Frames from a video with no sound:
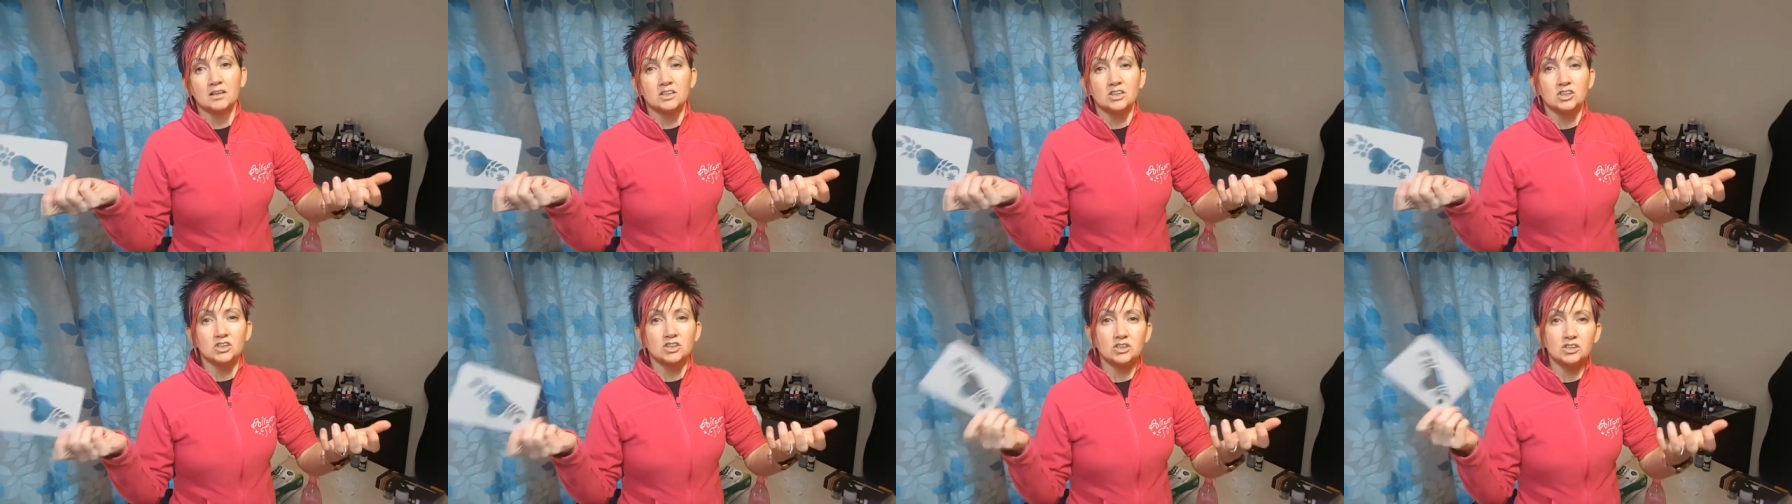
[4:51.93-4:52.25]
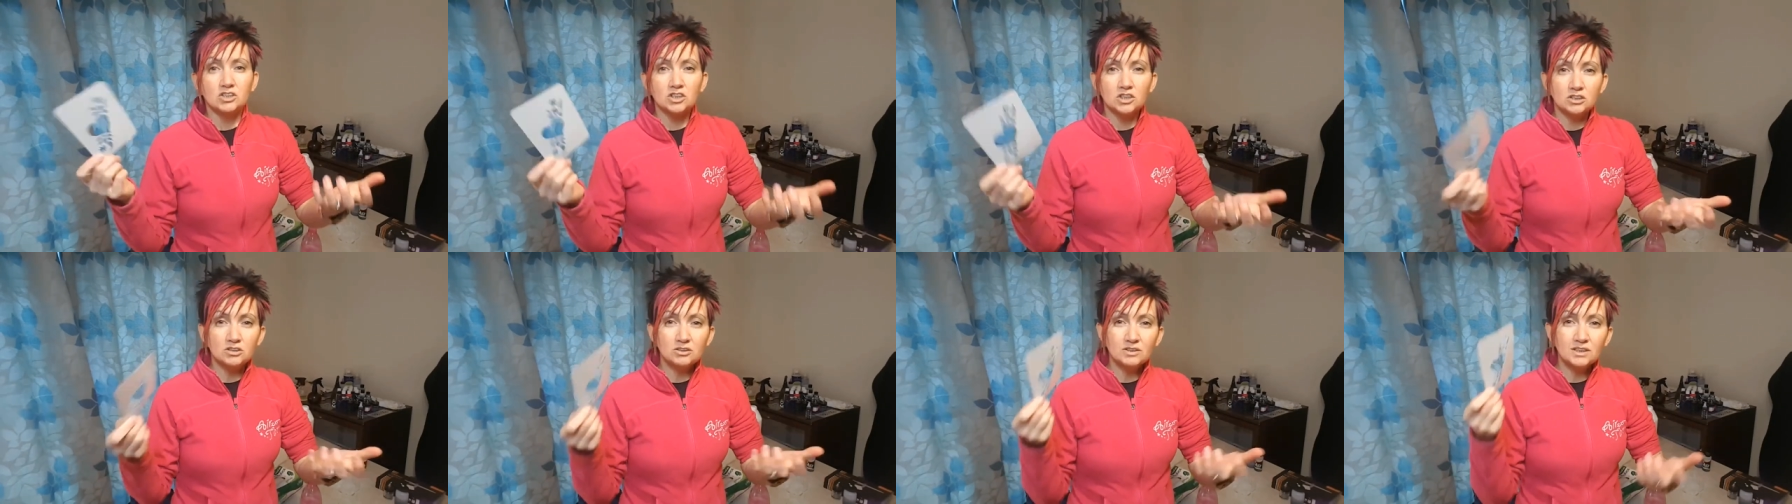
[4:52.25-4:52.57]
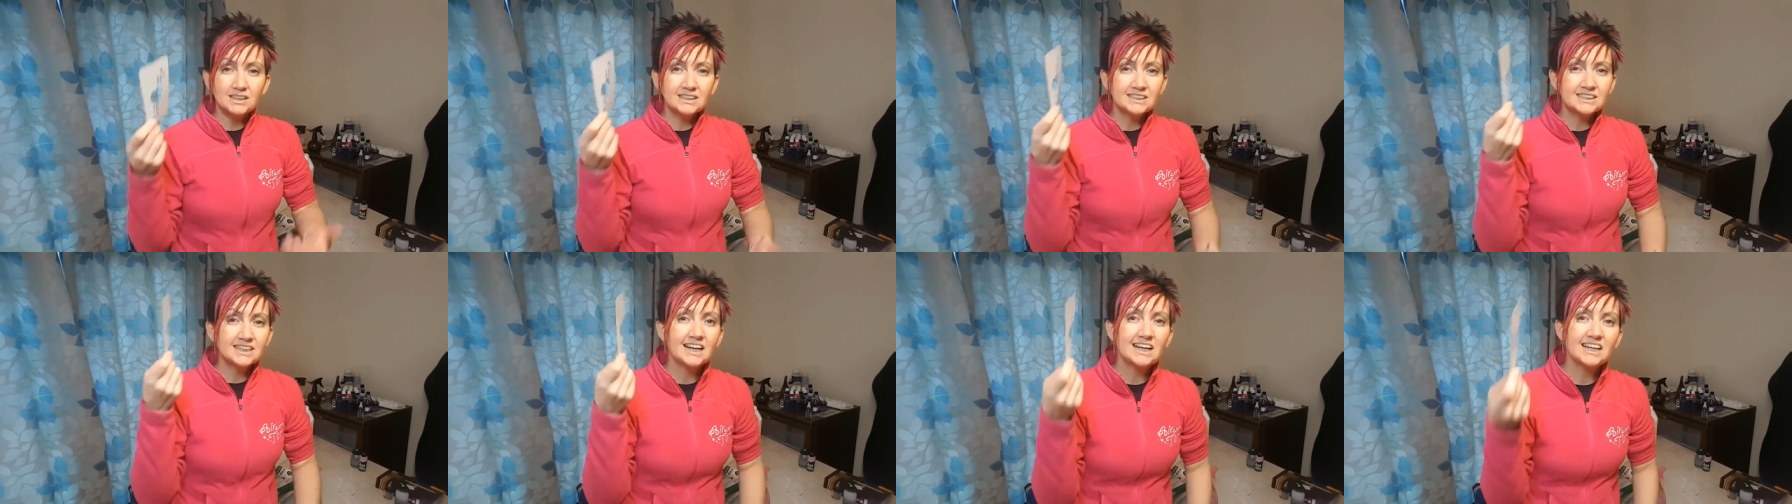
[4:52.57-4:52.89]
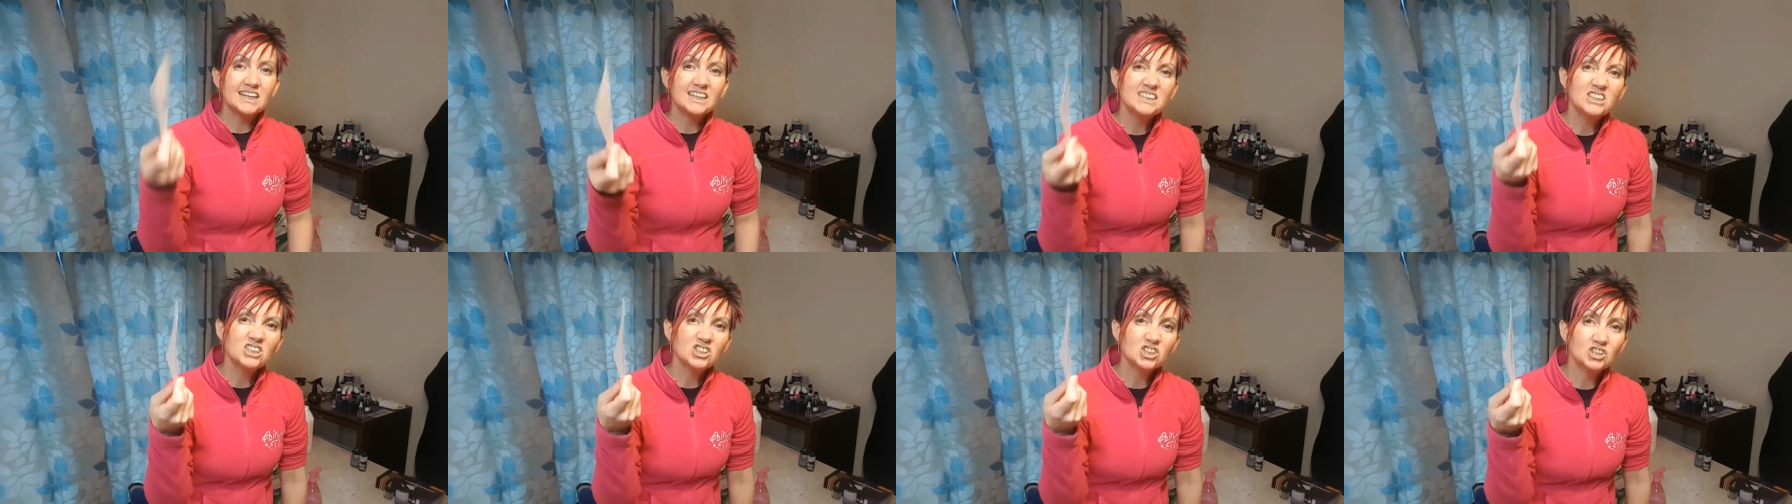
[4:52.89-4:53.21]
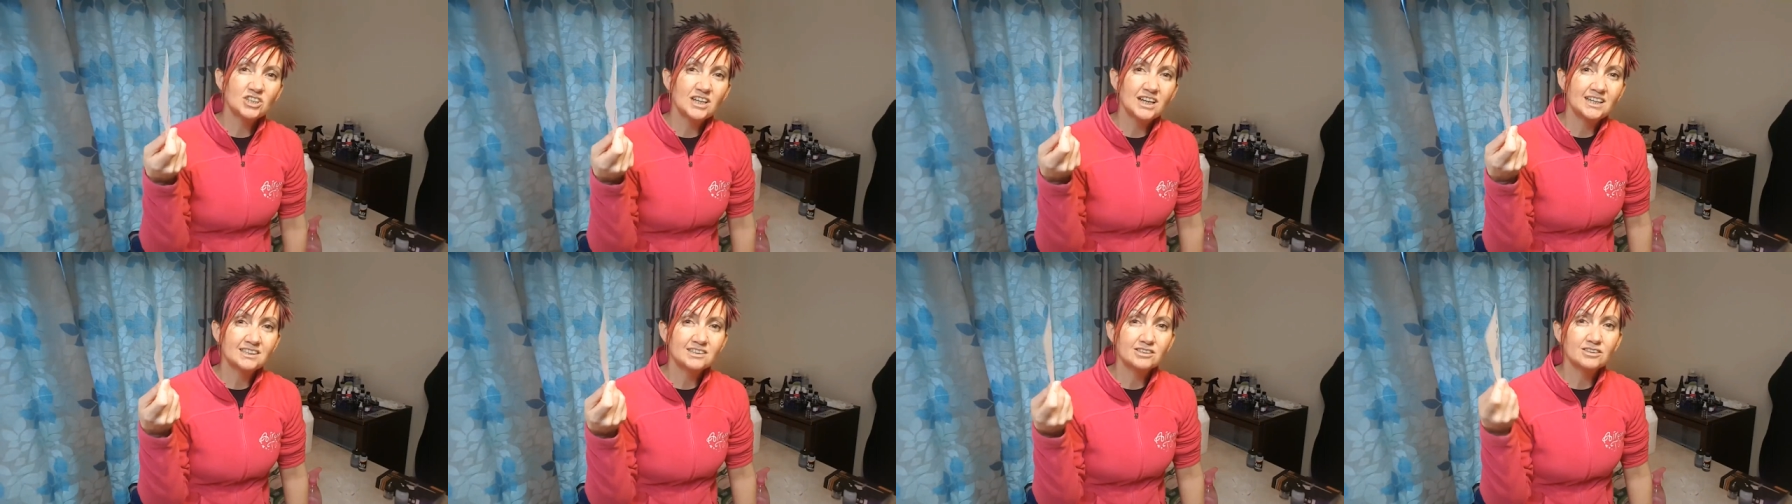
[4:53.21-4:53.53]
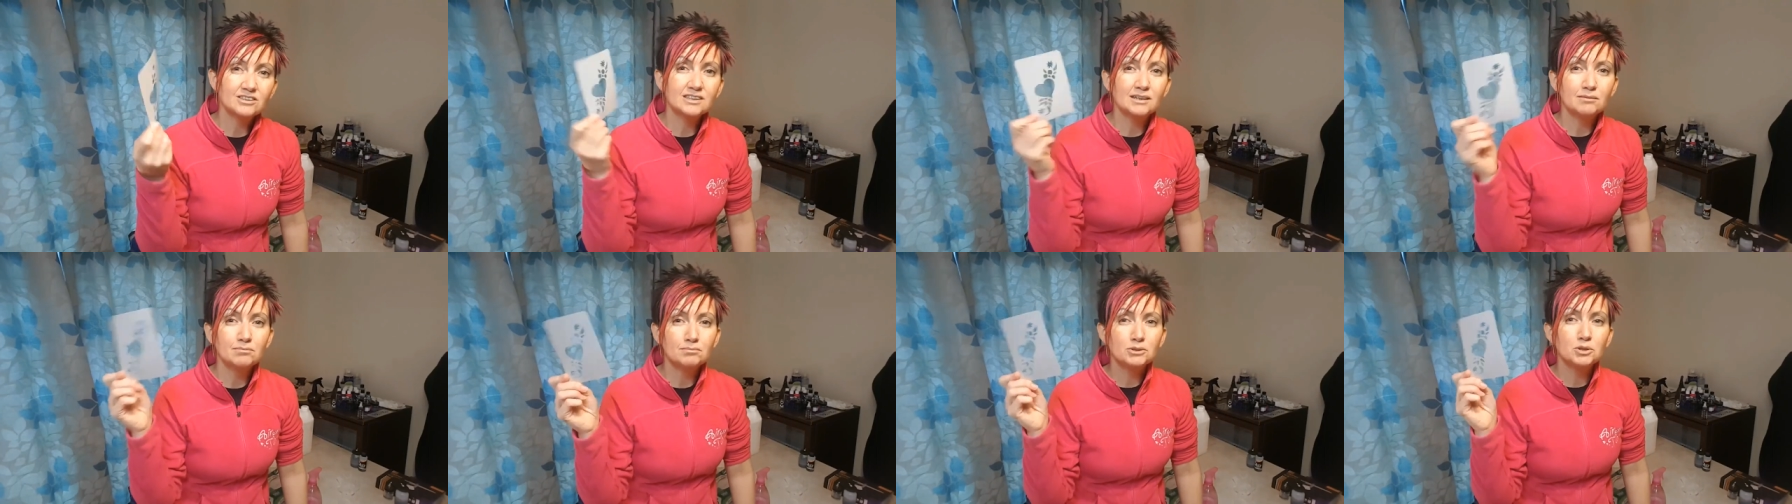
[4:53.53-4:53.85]
So do you need to clean your
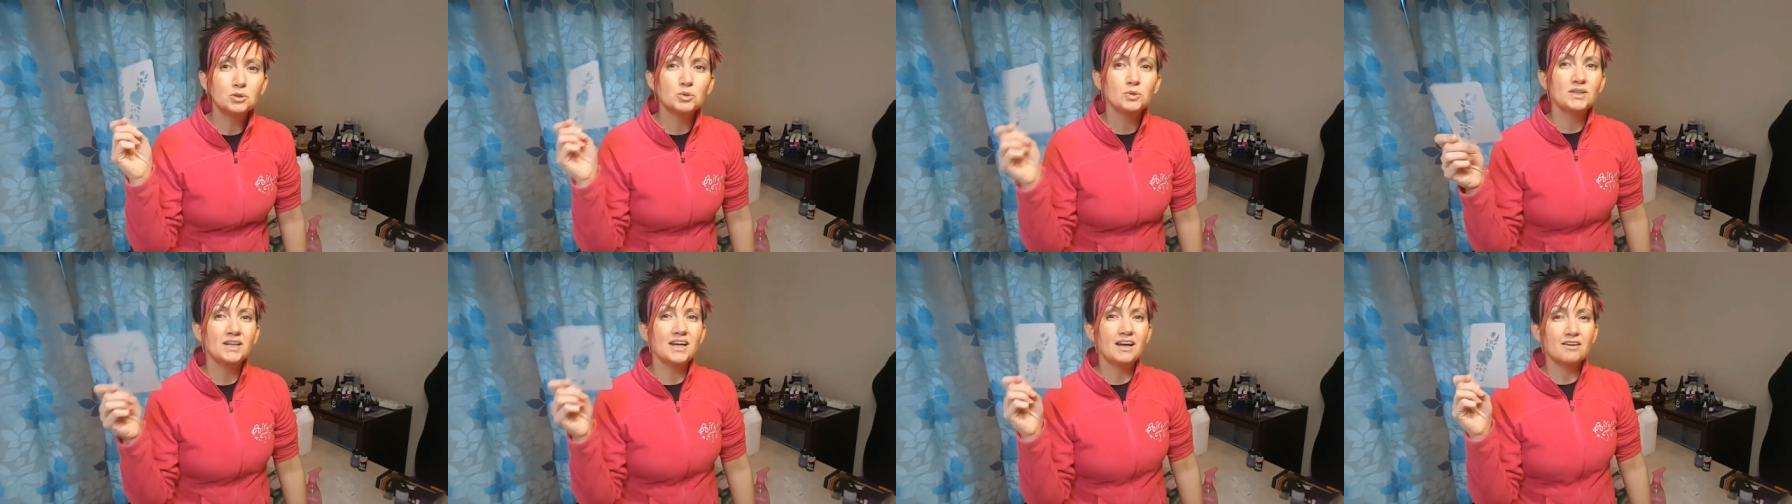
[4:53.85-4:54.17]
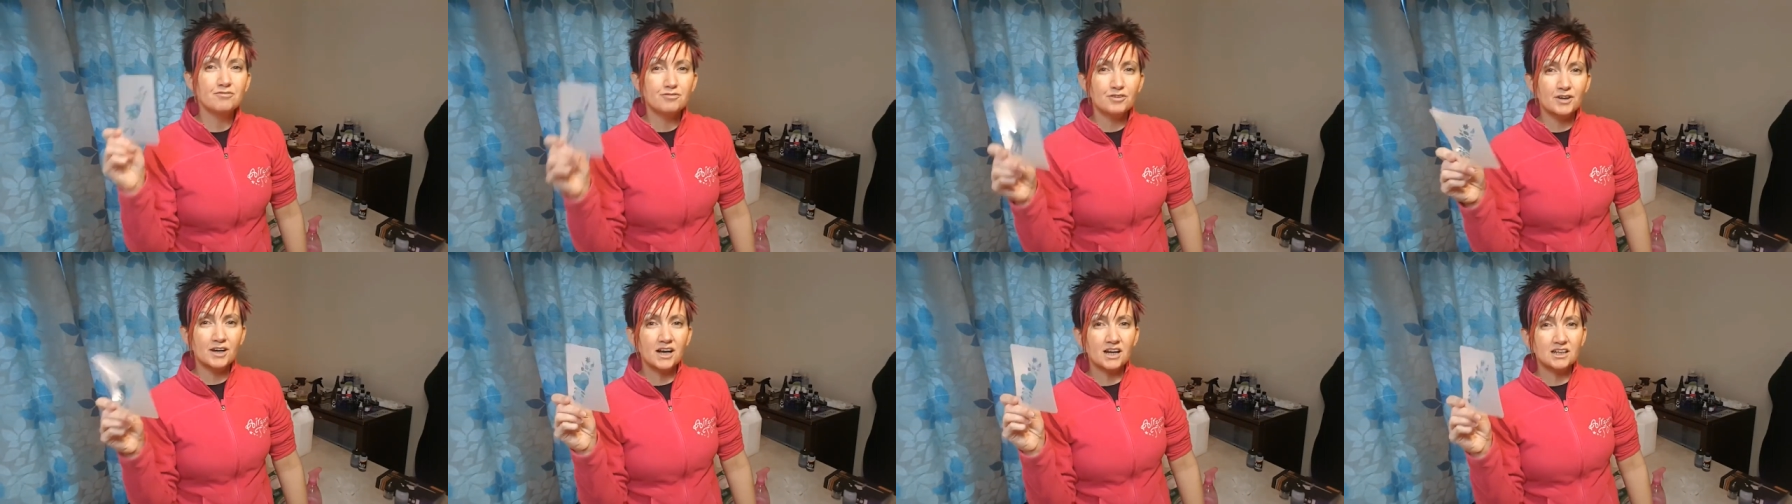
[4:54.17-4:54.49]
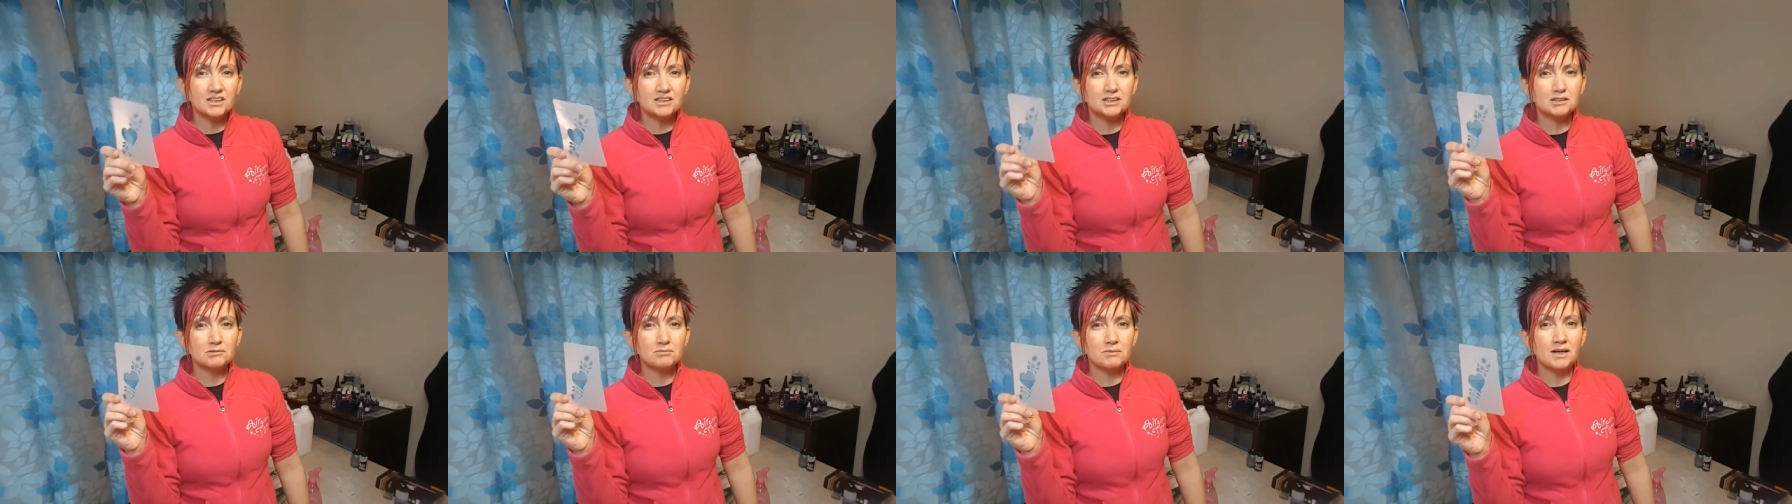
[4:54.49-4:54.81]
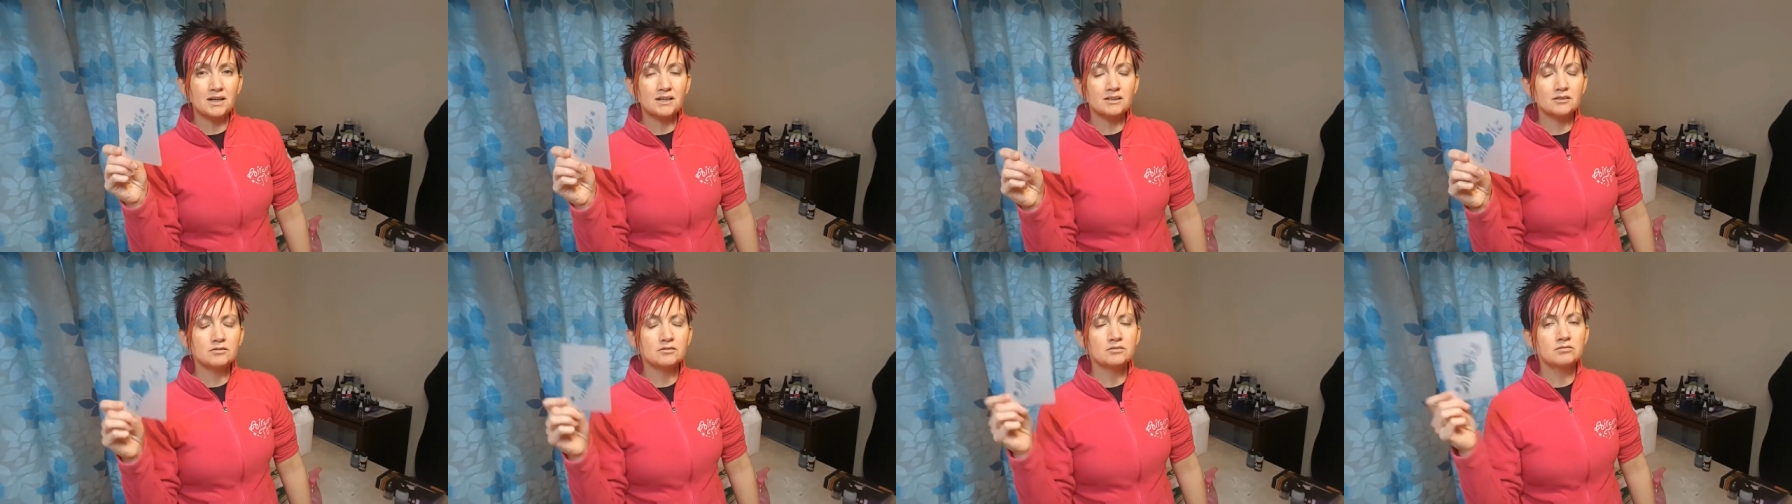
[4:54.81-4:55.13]
stencils in between every customer?